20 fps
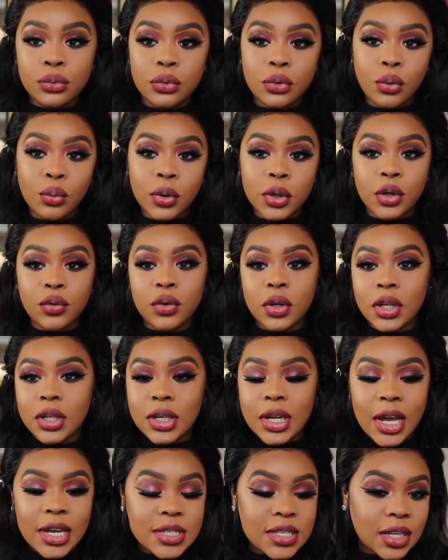You want a real
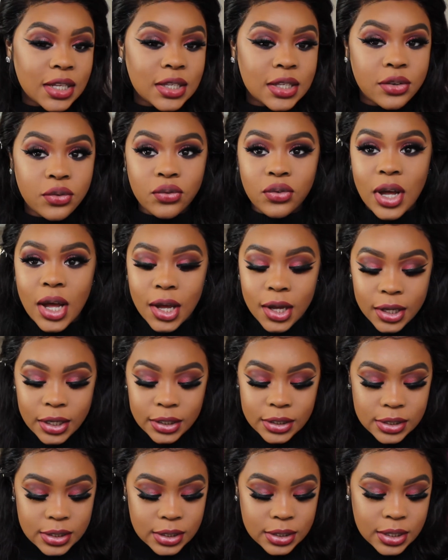nice and
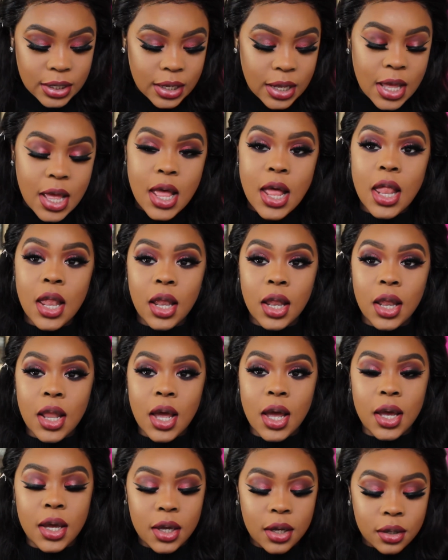defined
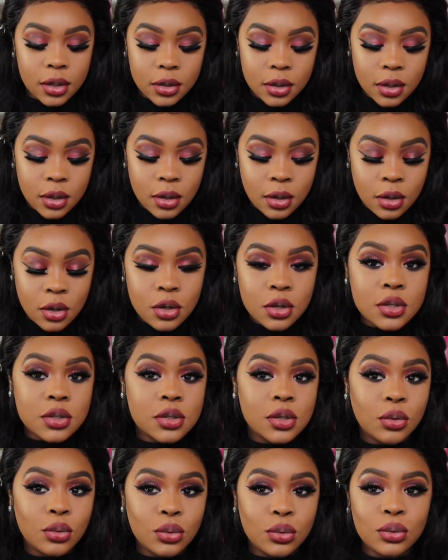line.
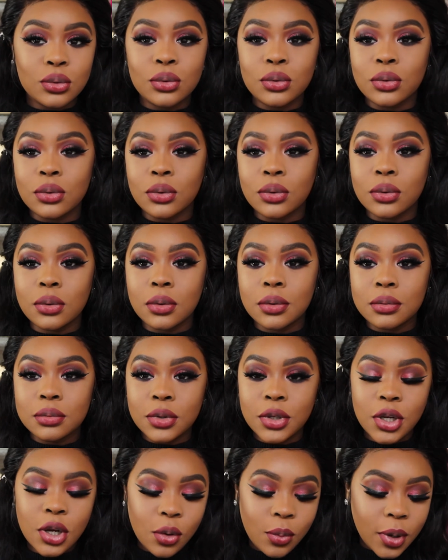So, ooh,
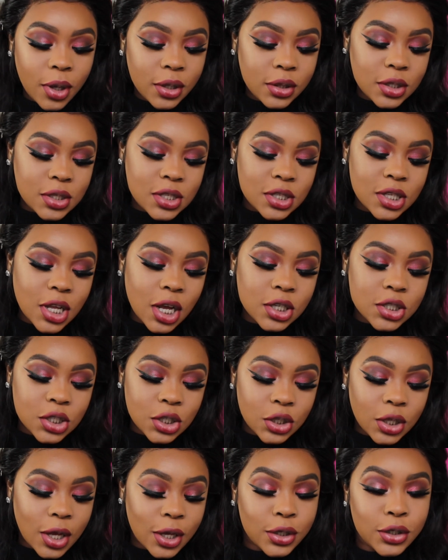you know what? This is
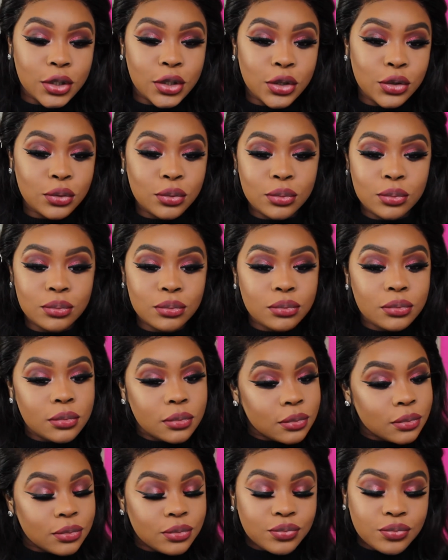actually kind of cute.
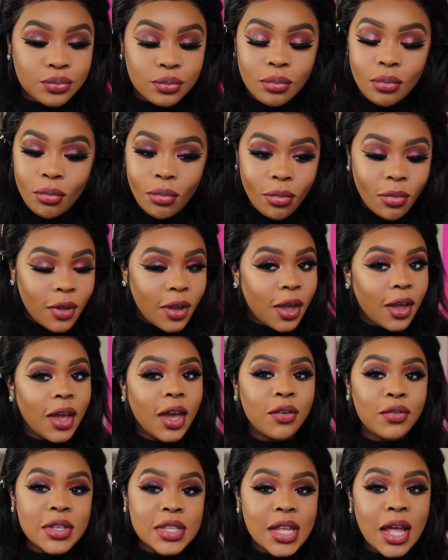
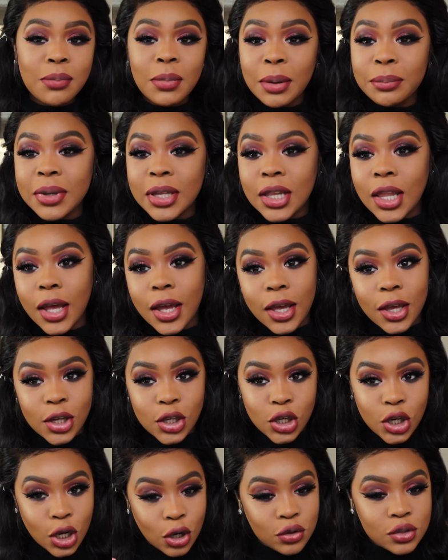Every time I be
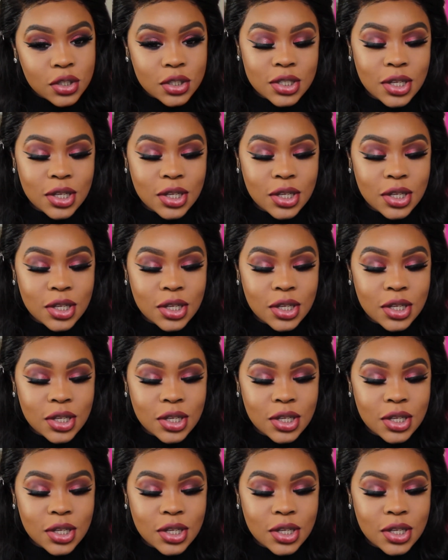like no to